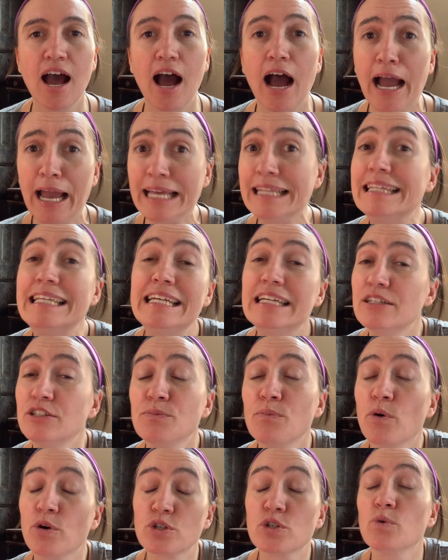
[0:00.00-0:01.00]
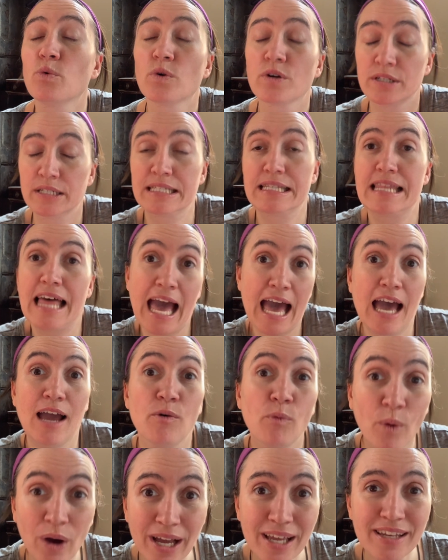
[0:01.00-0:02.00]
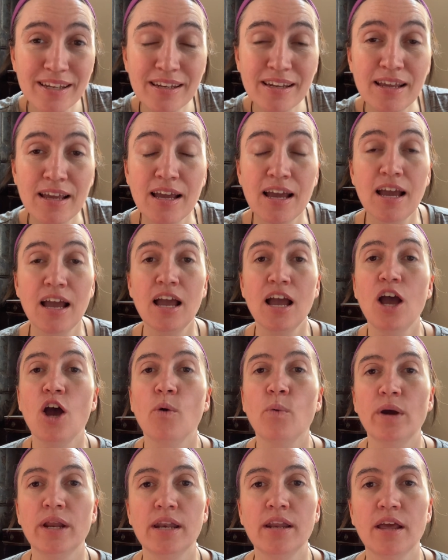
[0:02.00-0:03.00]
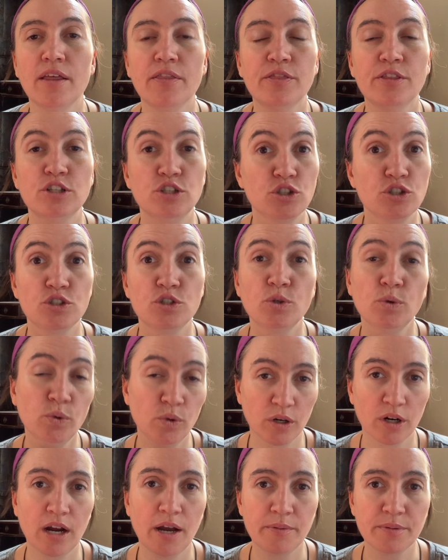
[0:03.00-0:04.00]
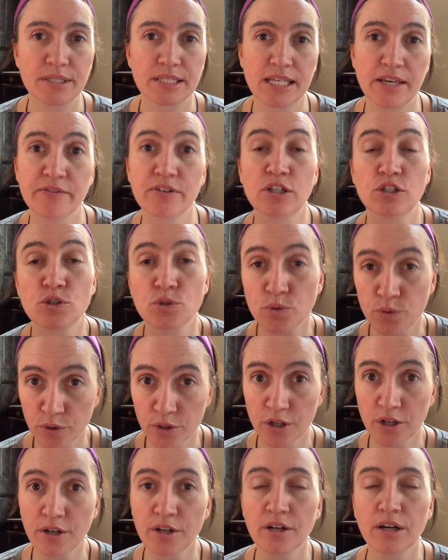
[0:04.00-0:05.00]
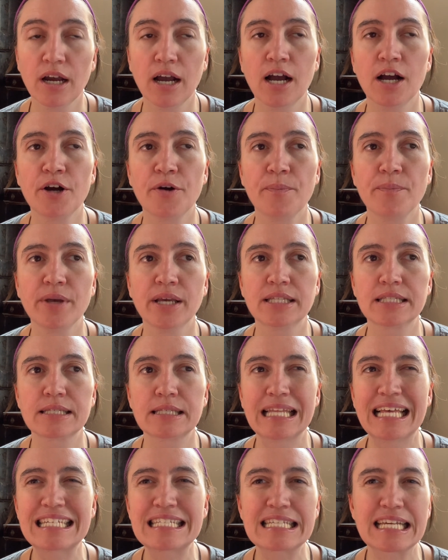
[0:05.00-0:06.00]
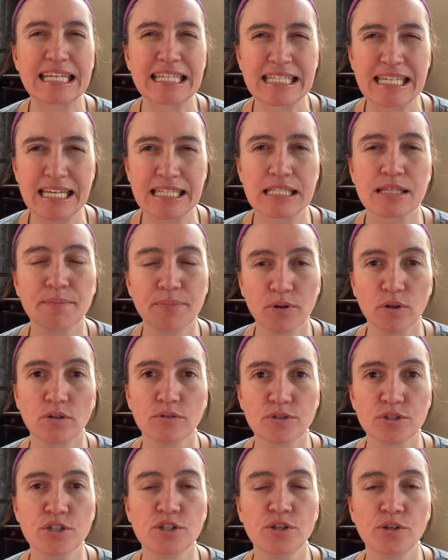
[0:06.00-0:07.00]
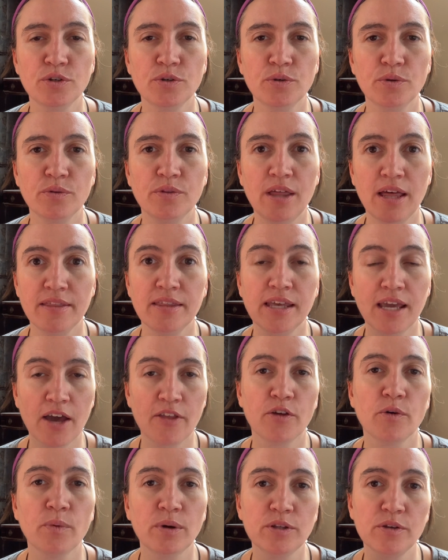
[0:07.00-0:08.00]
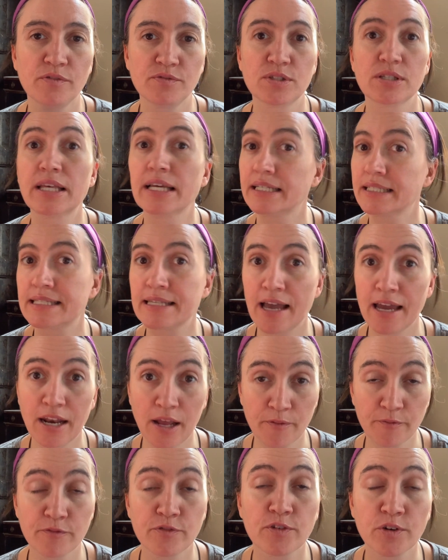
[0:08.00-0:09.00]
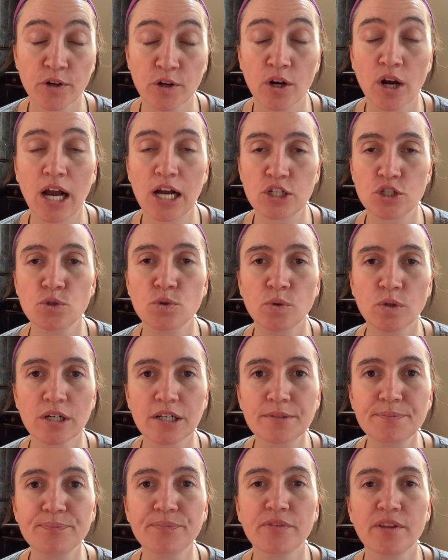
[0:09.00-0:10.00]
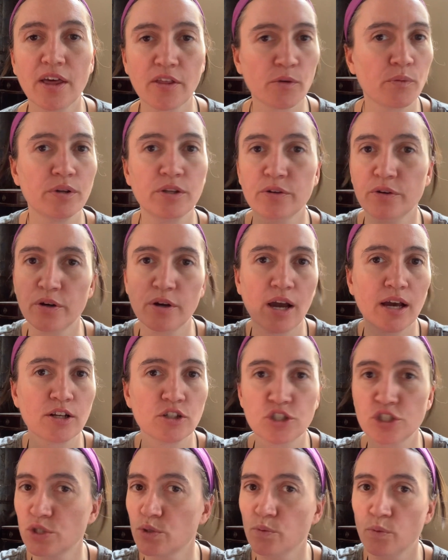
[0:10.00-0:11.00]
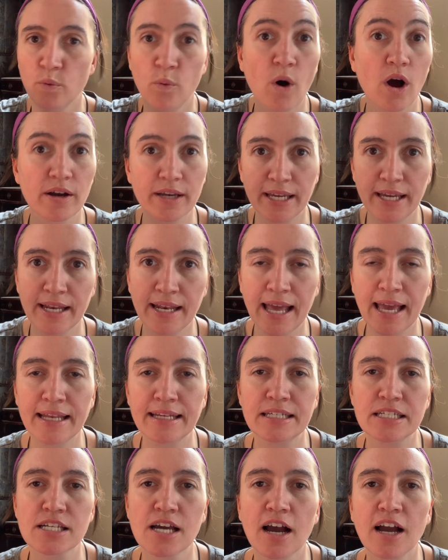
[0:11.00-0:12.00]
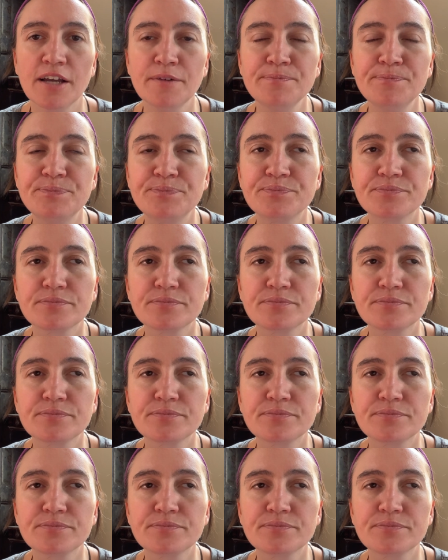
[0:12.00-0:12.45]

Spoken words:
I lean more towards that one. When the tour, I was given a tour, it's less accessible than the other one. You have to like sign up for a tour. The other one, you can kind of just walk in anytime.